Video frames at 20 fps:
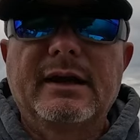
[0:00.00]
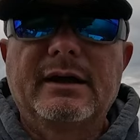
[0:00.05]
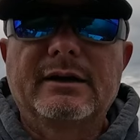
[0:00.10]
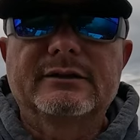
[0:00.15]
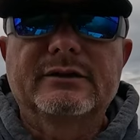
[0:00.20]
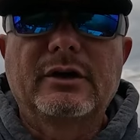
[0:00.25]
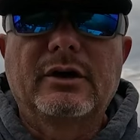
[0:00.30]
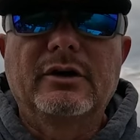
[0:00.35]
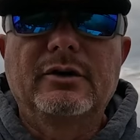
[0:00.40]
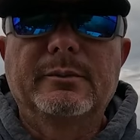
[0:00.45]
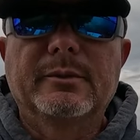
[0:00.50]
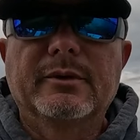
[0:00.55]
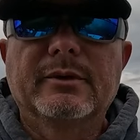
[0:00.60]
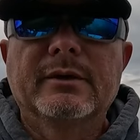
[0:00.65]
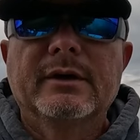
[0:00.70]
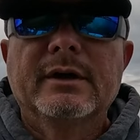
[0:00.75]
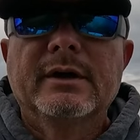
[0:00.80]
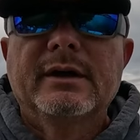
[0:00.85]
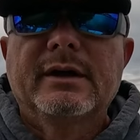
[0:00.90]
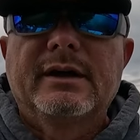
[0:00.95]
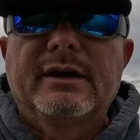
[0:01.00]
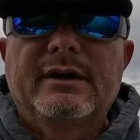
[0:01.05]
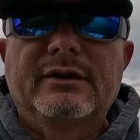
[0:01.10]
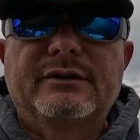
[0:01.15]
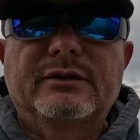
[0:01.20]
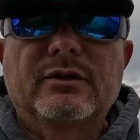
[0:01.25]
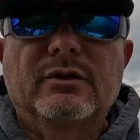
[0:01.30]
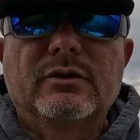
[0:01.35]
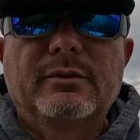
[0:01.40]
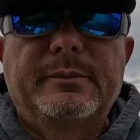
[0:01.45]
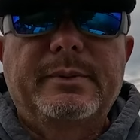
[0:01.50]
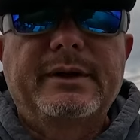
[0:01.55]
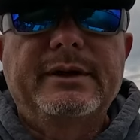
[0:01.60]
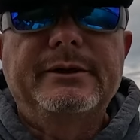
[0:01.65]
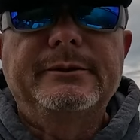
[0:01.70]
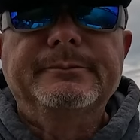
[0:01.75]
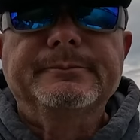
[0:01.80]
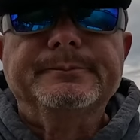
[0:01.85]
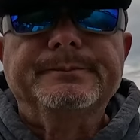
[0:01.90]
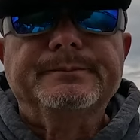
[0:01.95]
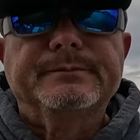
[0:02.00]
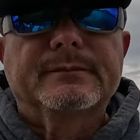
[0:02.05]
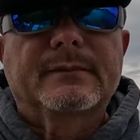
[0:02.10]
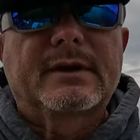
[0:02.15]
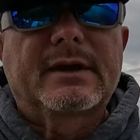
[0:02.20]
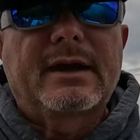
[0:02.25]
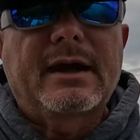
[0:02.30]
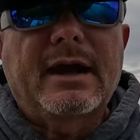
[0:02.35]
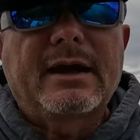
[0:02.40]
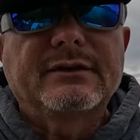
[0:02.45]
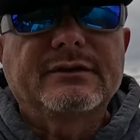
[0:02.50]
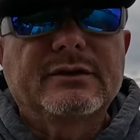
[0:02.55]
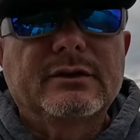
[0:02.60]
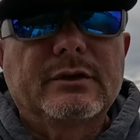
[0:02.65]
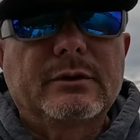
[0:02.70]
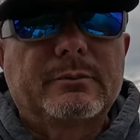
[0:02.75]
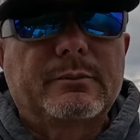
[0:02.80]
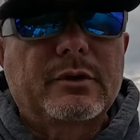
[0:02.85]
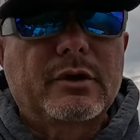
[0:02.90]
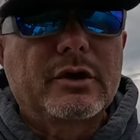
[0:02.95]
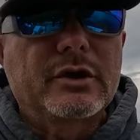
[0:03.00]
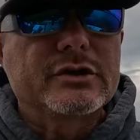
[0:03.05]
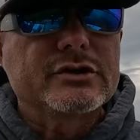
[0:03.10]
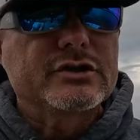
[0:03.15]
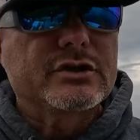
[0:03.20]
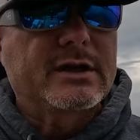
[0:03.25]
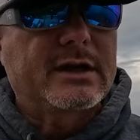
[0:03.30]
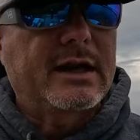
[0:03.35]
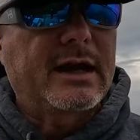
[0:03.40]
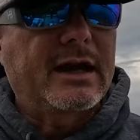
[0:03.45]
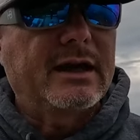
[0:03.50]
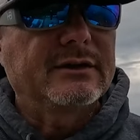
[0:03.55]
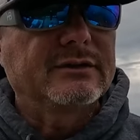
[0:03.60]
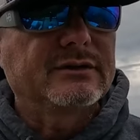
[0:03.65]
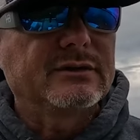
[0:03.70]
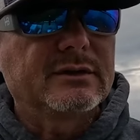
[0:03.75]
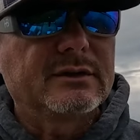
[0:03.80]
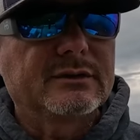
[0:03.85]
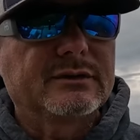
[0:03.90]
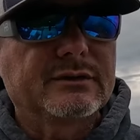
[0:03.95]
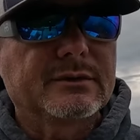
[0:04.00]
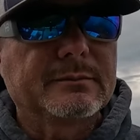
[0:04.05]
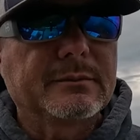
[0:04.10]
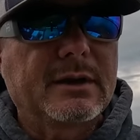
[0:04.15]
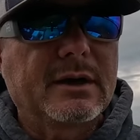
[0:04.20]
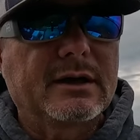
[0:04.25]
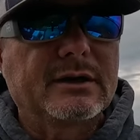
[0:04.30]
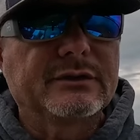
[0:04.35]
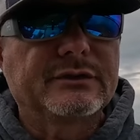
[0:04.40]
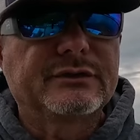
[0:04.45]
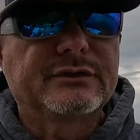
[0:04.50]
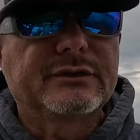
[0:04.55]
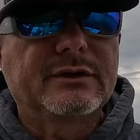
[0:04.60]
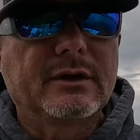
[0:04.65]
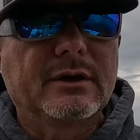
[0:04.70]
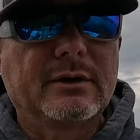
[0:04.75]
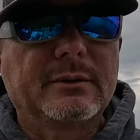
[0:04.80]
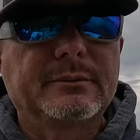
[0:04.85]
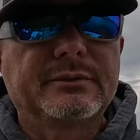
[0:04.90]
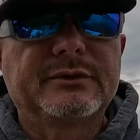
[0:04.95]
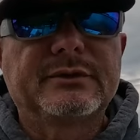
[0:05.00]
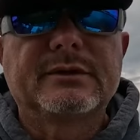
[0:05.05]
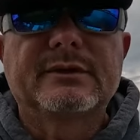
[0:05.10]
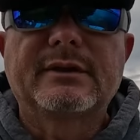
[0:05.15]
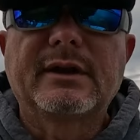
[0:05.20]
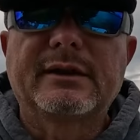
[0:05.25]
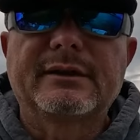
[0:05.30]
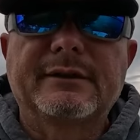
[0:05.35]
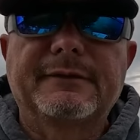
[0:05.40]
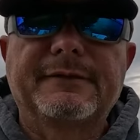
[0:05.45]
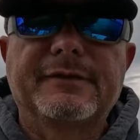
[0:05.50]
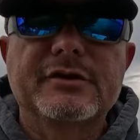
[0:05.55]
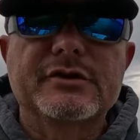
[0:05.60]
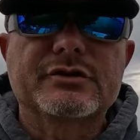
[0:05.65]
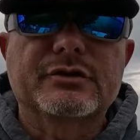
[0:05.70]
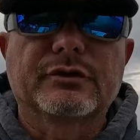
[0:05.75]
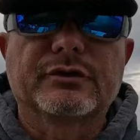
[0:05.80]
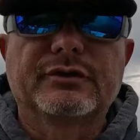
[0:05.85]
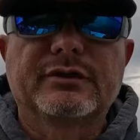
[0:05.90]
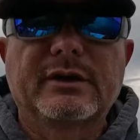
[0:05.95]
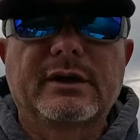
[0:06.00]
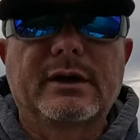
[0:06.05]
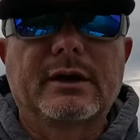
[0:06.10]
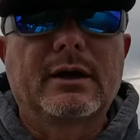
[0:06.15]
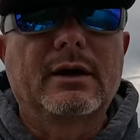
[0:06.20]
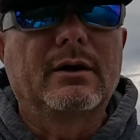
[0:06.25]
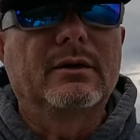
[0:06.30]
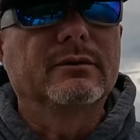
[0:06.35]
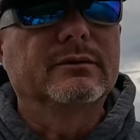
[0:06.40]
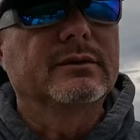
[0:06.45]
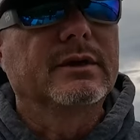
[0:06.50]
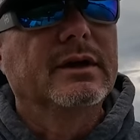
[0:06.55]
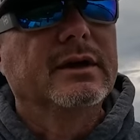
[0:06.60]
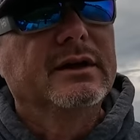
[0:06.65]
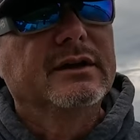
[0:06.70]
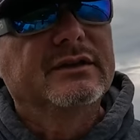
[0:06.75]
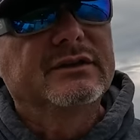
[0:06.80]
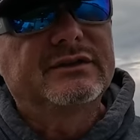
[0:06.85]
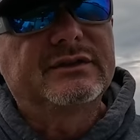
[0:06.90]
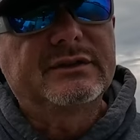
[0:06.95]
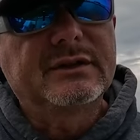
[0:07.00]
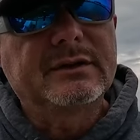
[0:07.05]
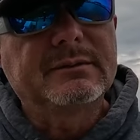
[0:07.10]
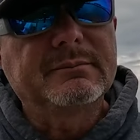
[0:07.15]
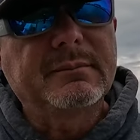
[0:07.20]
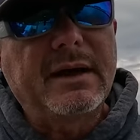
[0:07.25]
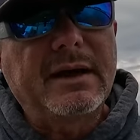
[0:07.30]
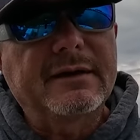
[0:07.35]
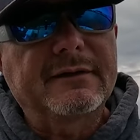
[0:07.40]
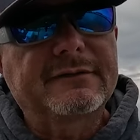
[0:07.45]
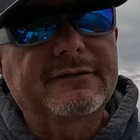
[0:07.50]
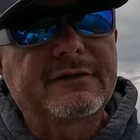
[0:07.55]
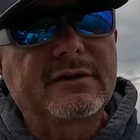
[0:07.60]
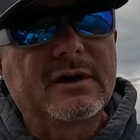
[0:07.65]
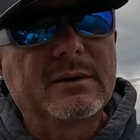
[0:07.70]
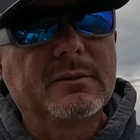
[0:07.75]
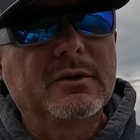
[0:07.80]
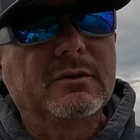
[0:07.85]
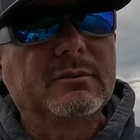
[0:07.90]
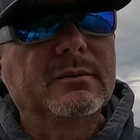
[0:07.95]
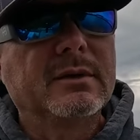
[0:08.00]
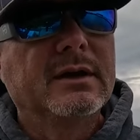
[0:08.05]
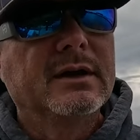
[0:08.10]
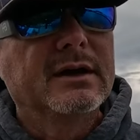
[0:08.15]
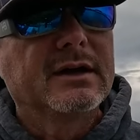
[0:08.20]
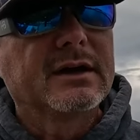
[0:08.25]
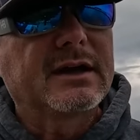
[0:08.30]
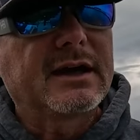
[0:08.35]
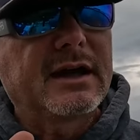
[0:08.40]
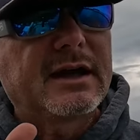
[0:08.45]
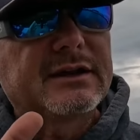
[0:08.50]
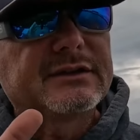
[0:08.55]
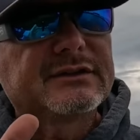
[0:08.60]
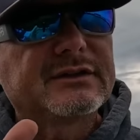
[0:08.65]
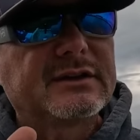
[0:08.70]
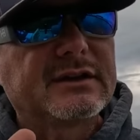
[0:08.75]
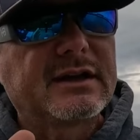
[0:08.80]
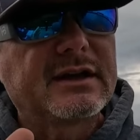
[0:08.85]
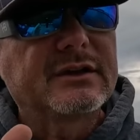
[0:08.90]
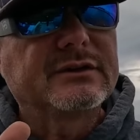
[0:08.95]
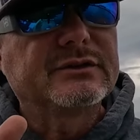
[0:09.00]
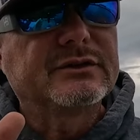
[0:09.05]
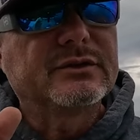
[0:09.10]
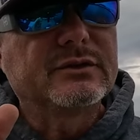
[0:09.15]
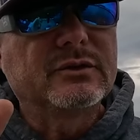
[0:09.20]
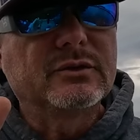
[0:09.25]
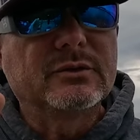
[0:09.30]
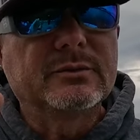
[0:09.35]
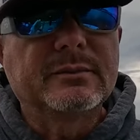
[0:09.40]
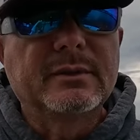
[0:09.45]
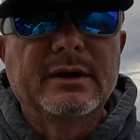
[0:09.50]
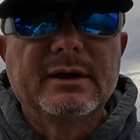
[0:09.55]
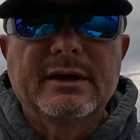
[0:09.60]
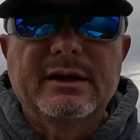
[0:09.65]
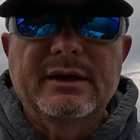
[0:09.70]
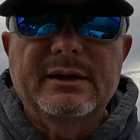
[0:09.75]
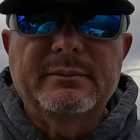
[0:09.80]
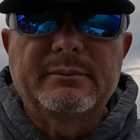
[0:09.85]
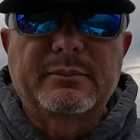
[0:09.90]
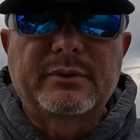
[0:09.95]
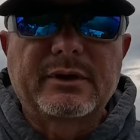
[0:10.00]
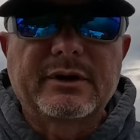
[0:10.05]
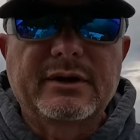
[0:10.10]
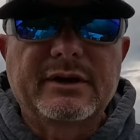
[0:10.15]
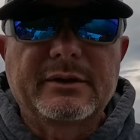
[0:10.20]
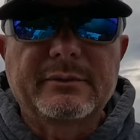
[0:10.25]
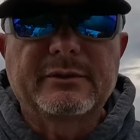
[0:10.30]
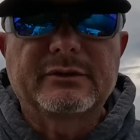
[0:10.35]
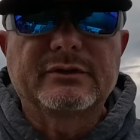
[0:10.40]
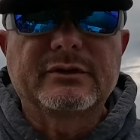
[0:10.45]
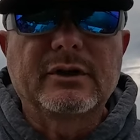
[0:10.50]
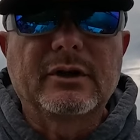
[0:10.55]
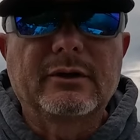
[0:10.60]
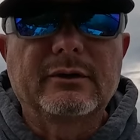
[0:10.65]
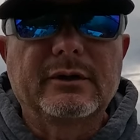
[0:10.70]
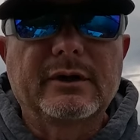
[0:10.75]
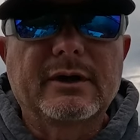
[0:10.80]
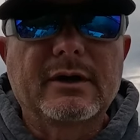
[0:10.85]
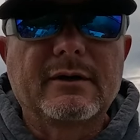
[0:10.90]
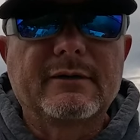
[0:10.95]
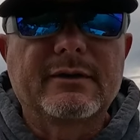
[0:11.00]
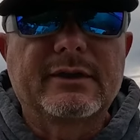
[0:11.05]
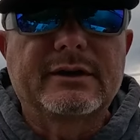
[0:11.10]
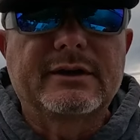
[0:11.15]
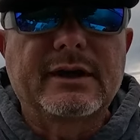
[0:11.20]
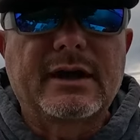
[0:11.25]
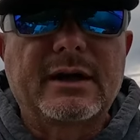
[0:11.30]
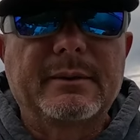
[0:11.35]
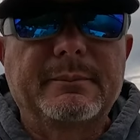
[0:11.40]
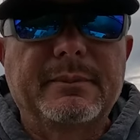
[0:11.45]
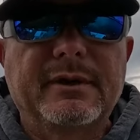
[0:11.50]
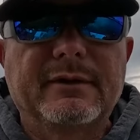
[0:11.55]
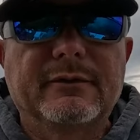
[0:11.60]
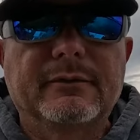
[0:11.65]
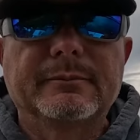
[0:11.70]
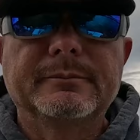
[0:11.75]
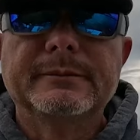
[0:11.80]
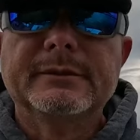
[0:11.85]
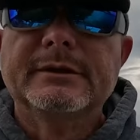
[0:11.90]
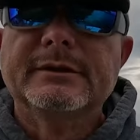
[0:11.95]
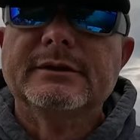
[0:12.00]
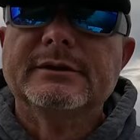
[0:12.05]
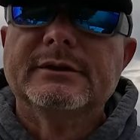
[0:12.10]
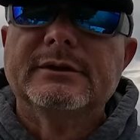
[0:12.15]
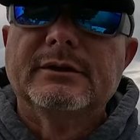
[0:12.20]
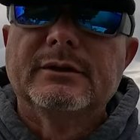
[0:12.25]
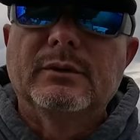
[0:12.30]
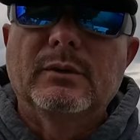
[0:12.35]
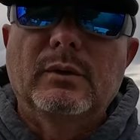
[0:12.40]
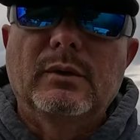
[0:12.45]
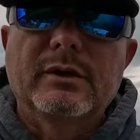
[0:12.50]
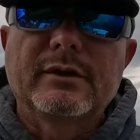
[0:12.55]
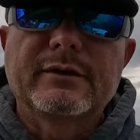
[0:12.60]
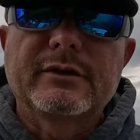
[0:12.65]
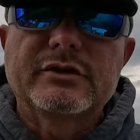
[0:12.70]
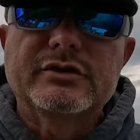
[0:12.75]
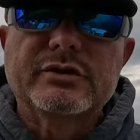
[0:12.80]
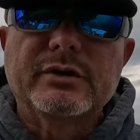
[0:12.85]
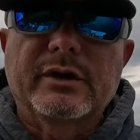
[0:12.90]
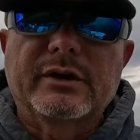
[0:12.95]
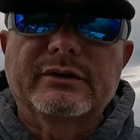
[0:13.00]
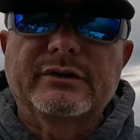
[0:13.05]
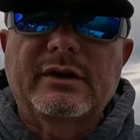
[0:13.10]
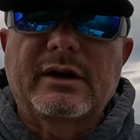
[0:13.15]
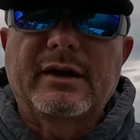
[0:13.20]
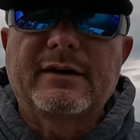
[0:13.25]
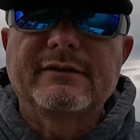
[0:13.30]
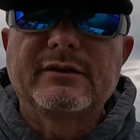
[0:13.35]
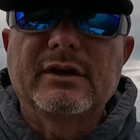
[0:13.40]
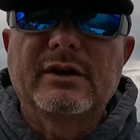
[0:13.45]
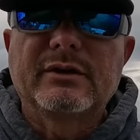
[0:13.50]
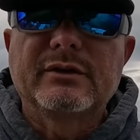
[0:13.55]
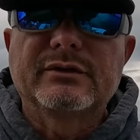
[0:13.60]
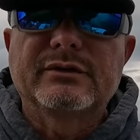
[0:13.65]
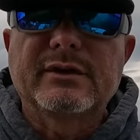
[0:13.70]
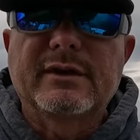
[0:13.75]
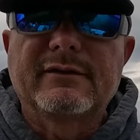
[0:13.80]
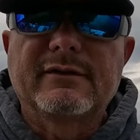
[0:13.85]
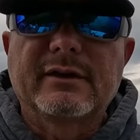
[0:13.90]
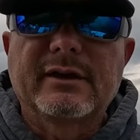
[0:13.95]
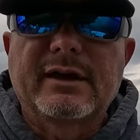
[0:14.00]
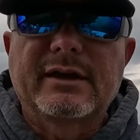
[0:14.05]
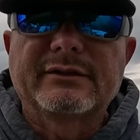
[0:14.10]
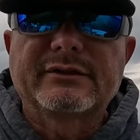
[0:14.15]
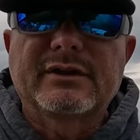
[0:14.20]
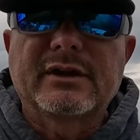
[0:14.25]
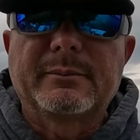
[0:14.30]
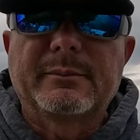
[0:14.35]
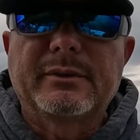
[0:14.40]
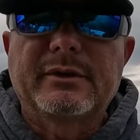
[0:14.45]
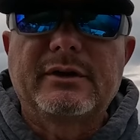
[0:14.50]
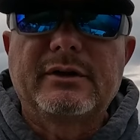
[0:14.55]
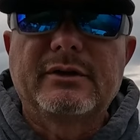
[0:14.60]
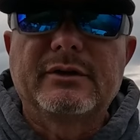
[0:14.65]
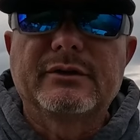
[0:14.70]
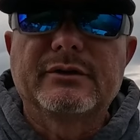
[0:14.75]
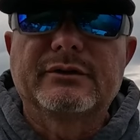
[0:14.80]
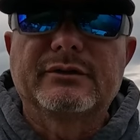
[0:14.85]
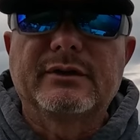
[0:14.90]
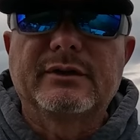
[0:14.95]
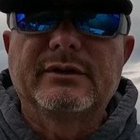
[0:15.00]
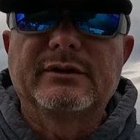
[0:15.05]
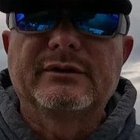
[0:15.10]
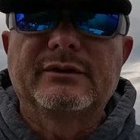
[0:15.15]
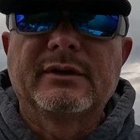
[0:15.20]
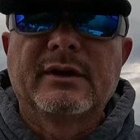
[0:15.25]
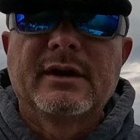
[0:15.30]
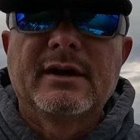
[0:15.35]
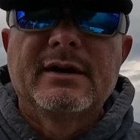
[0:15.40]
October is going to be casting the brush, casting to some kind of stumps that the fish are sitting on, sitting back from them, casting down to them, and bringing it slowly over the top of them. One of the tricks that I've noticed over the last couple of years is